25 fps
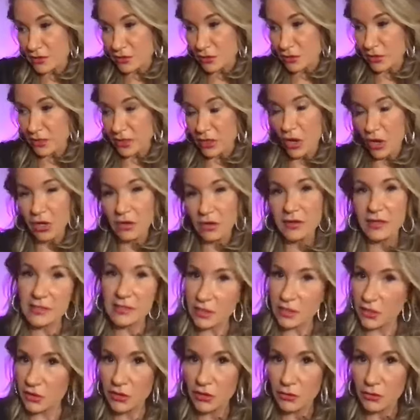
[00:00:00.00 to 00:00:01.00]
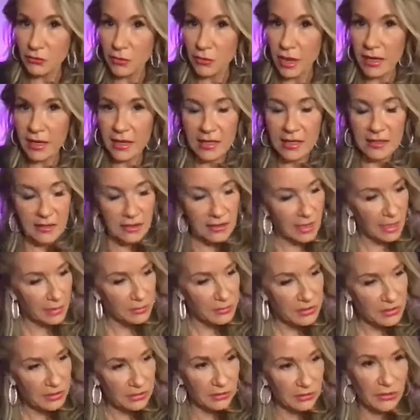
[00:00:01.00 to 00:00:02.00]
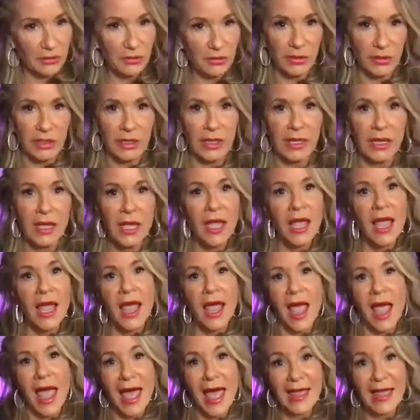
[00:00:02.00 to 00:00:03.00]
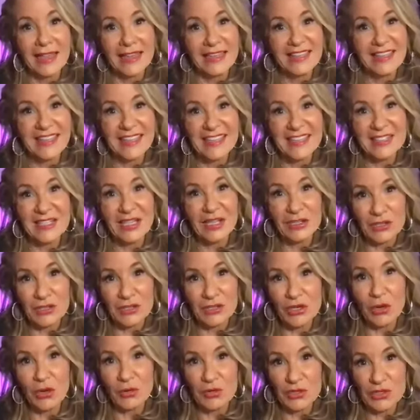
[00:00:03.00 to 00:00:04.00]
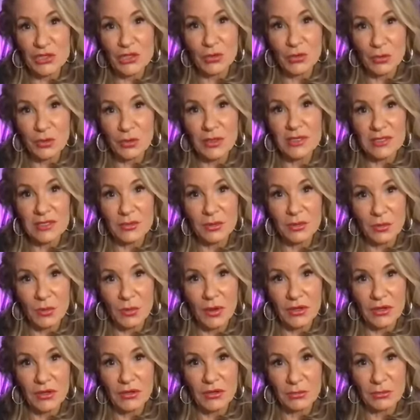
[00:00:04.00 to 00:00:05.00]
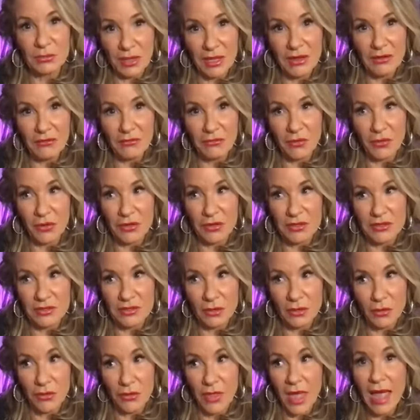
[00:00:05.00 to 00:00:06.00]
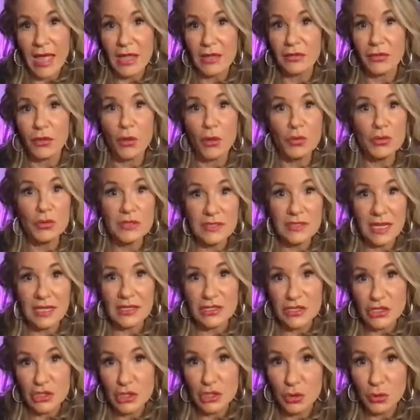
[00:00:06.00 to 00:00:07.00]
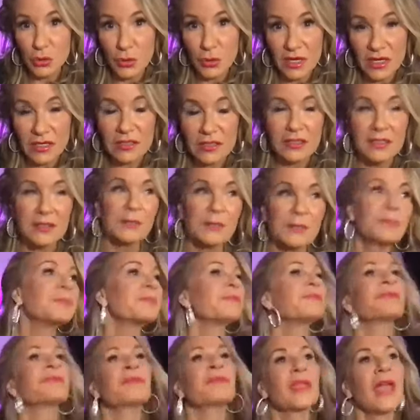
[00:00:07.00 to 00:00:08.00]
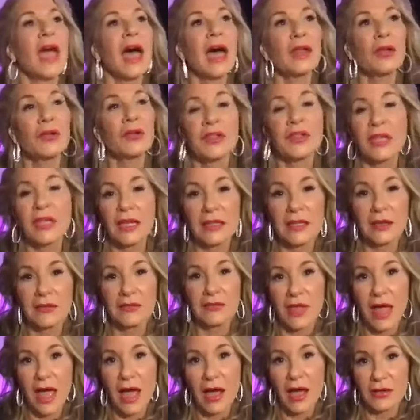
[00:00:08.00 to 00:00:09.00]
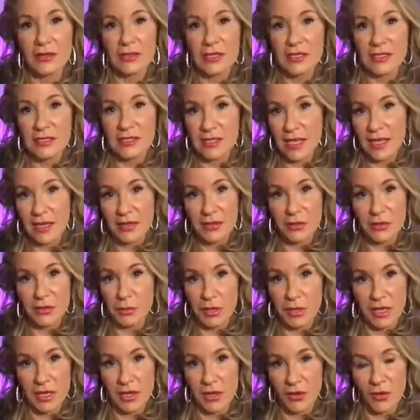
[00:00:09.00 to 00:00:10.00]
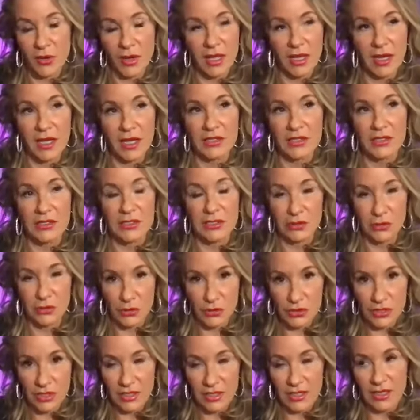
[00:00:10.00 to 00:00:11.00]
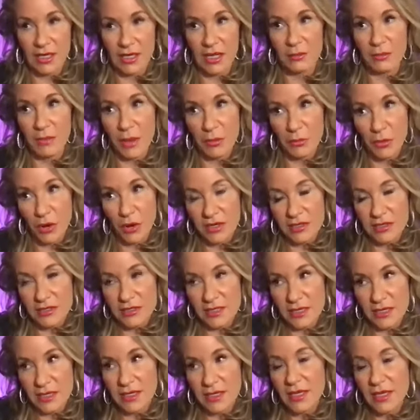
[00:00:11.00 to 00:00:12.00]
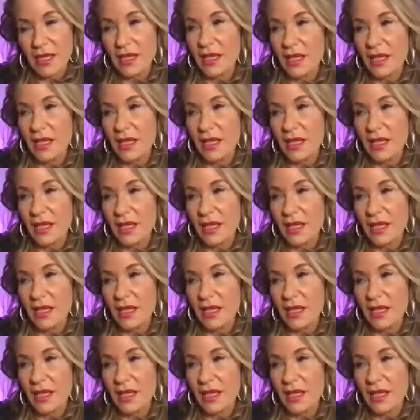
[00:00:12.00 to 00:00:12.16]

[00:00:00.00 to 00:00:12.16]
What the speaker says: So they called and they said, "Are you ready?" I said, "Absolutely." And they said, "In 2 weeks, we want you to play it for us." So those next 2 weeks, I don't think I left the house. I sat at the piano and I just learned it and I memorized it.